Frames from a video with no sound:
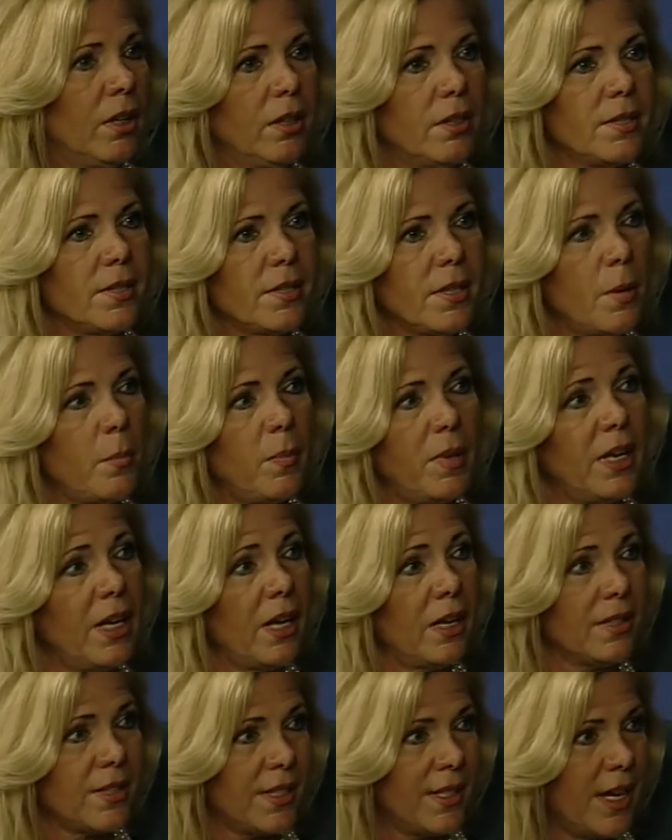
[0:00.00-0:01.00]
somebody
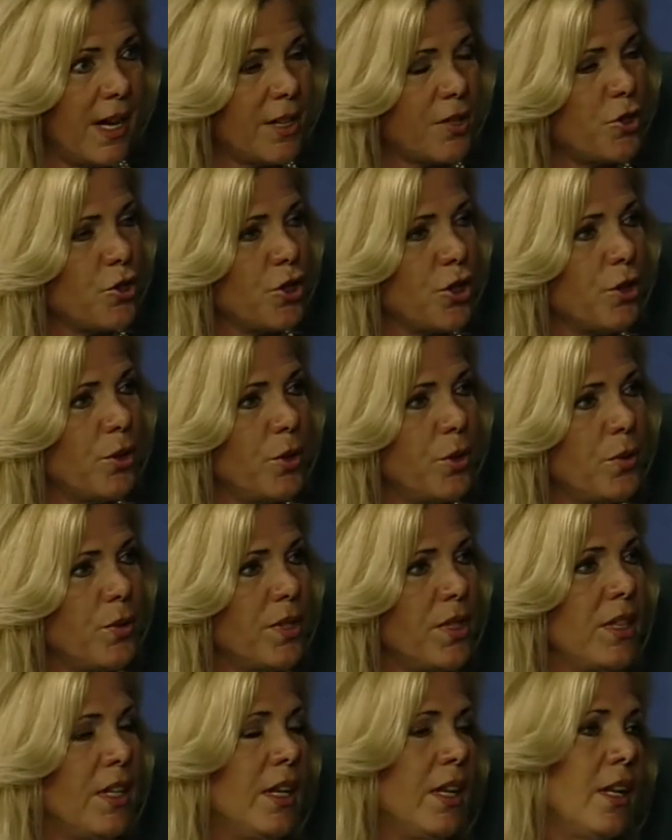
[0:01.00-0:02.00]
else next year who's
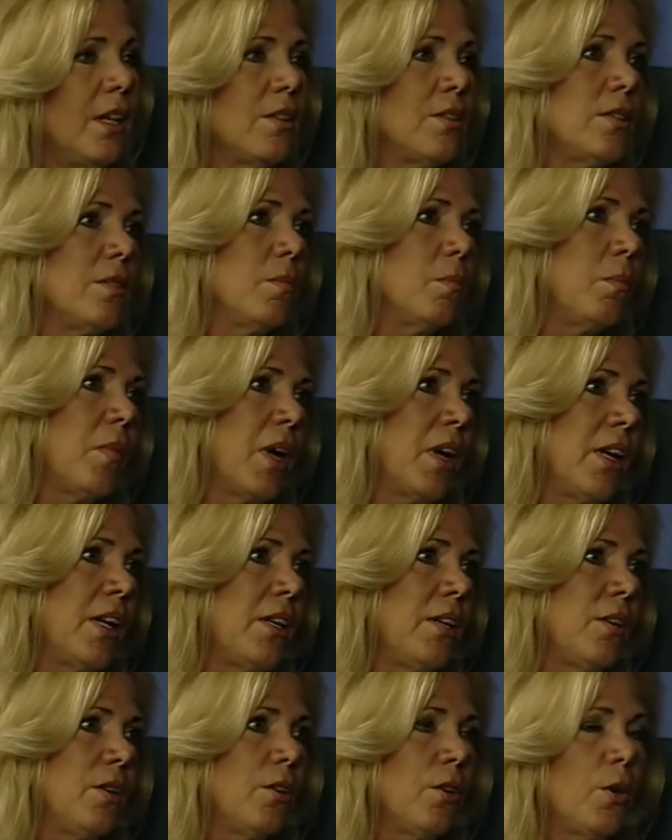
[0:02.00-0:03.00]
needing
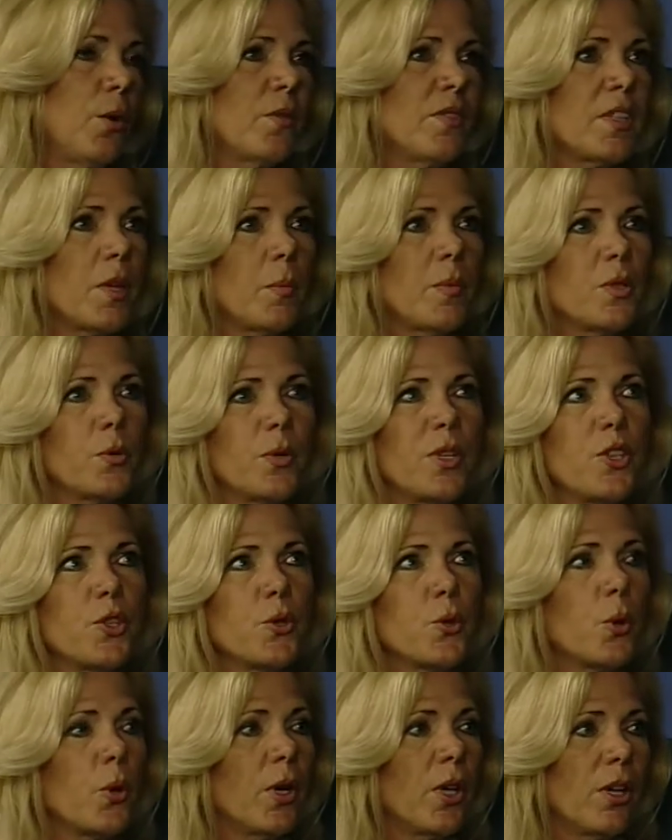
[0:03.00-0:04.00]
money. If someone's
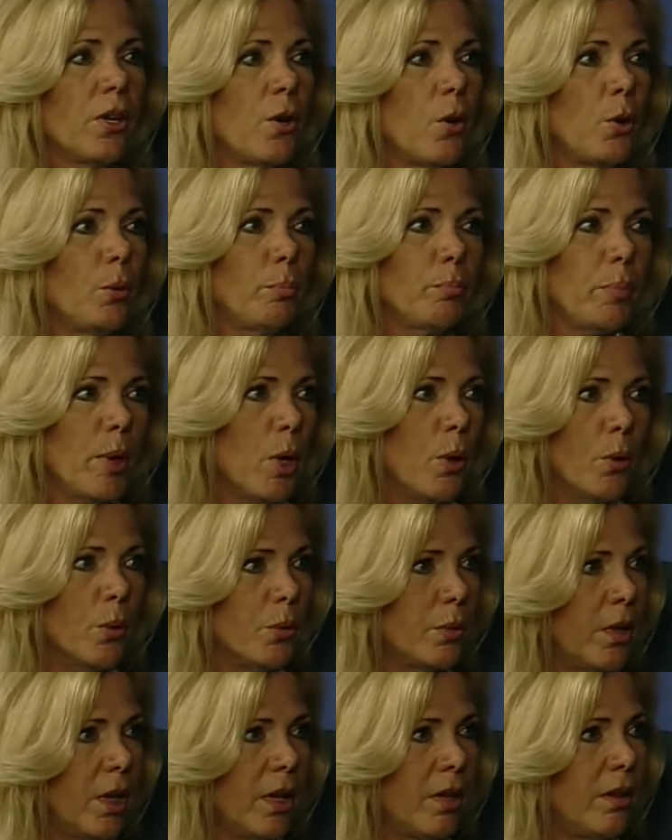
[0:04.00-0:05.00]
restoring an old
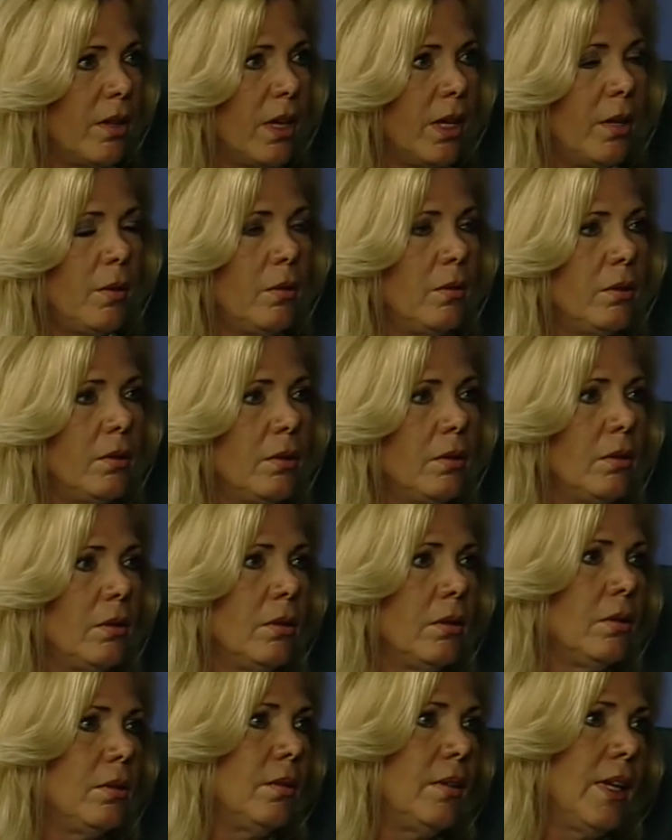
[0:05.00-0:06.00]
boat and
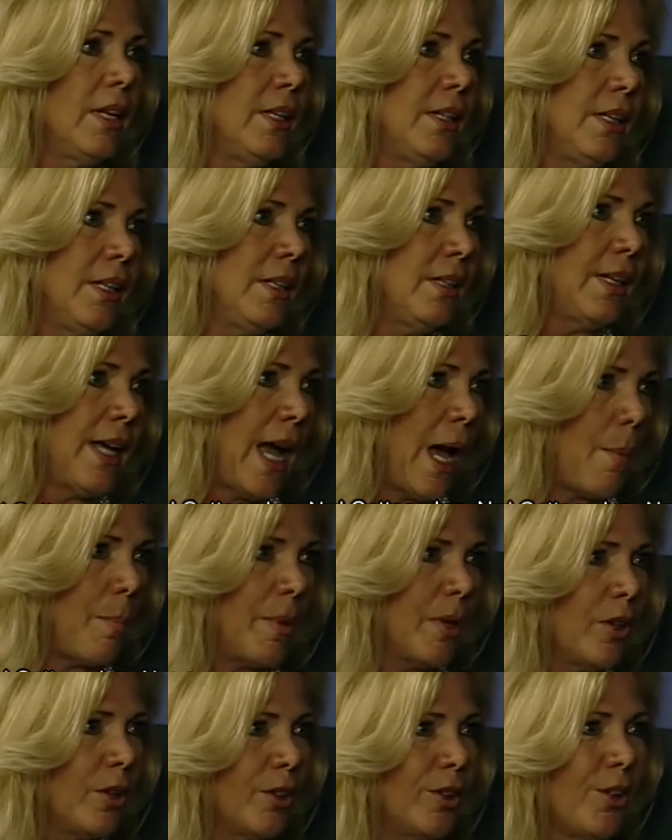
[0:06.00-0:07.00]
they need
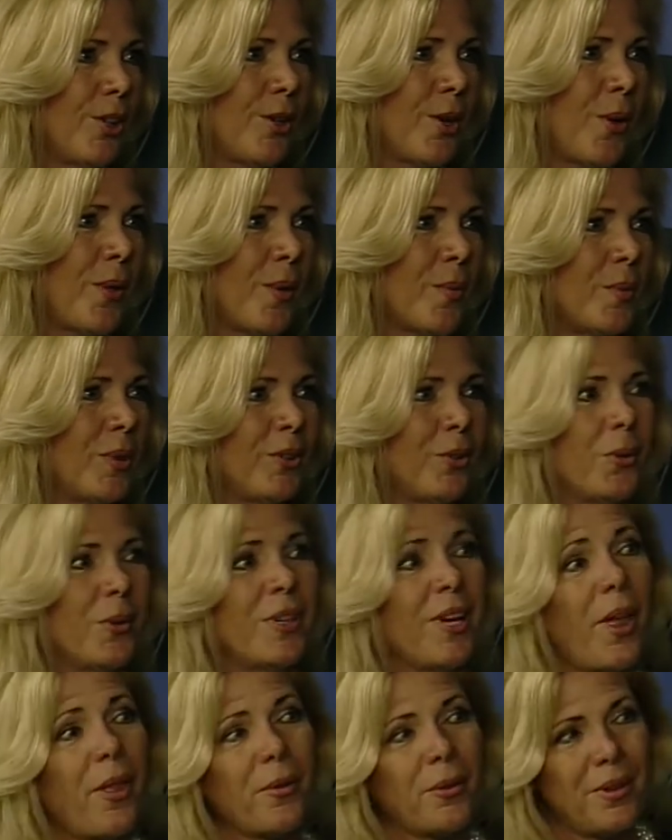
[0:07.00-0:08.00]
capital, then we'll do
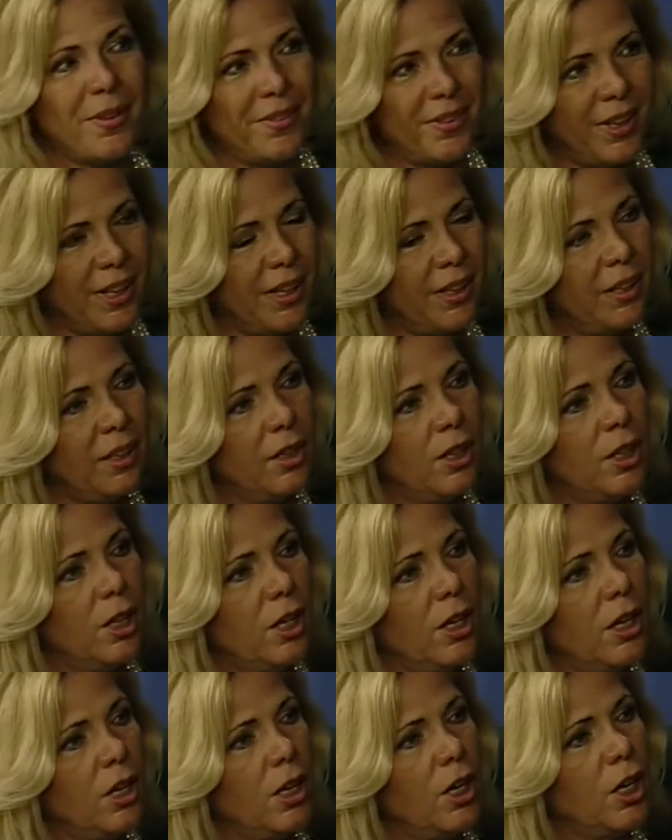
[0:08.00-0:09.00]
another event. So anything like if
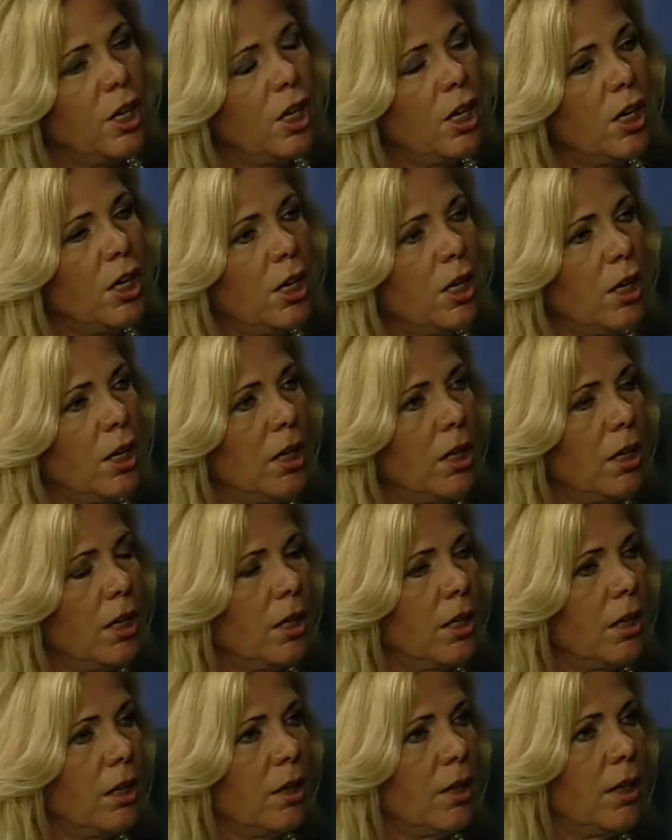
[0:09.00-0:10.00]
it's toward
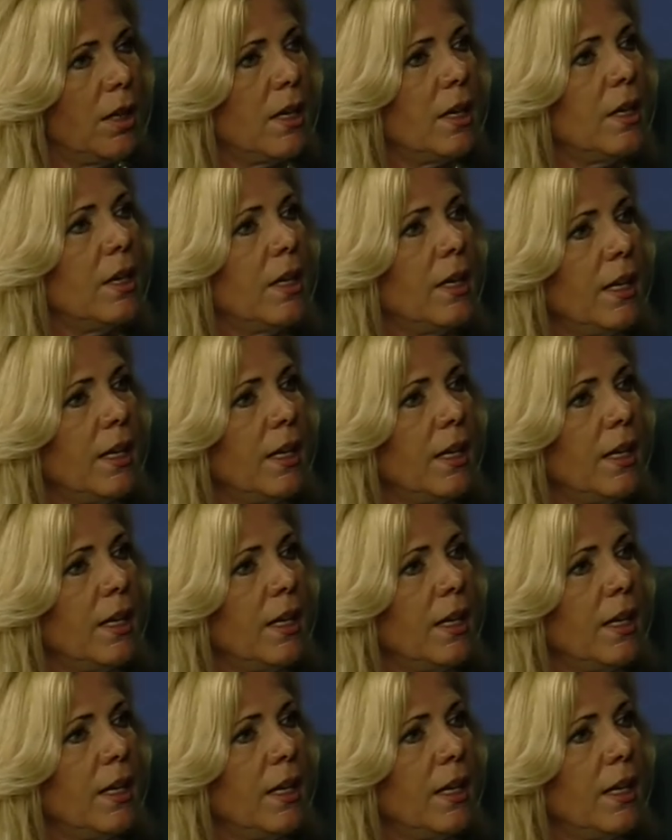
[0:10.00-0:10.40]
history,